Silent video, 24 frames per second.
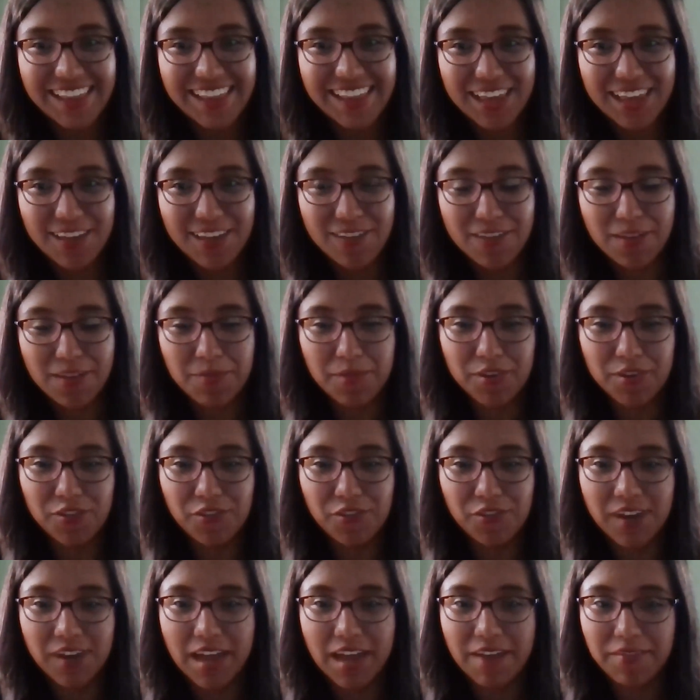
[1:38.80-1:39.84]
thank you so much
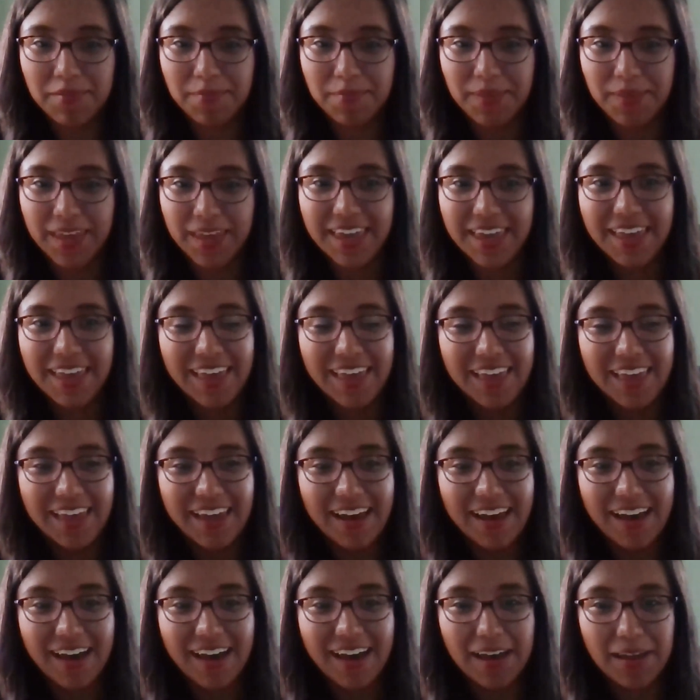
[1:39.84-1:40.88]
for having me.
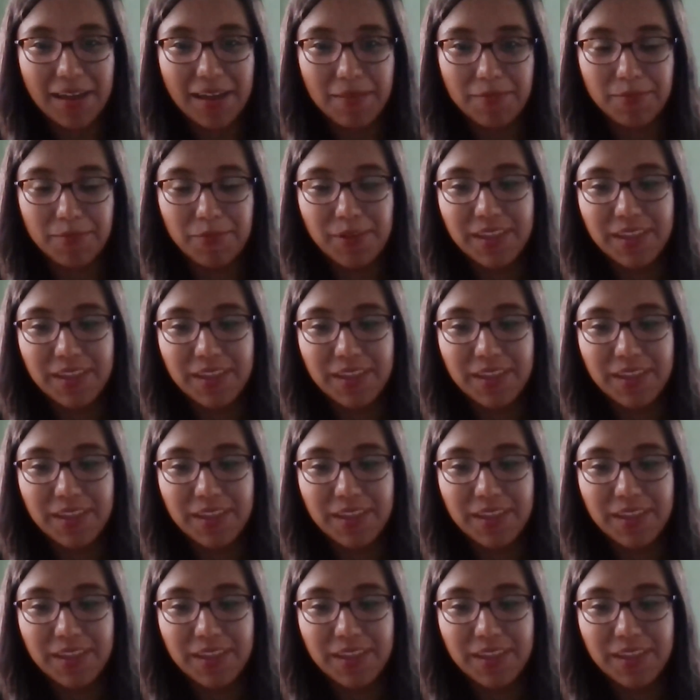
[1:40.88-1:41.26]
I'm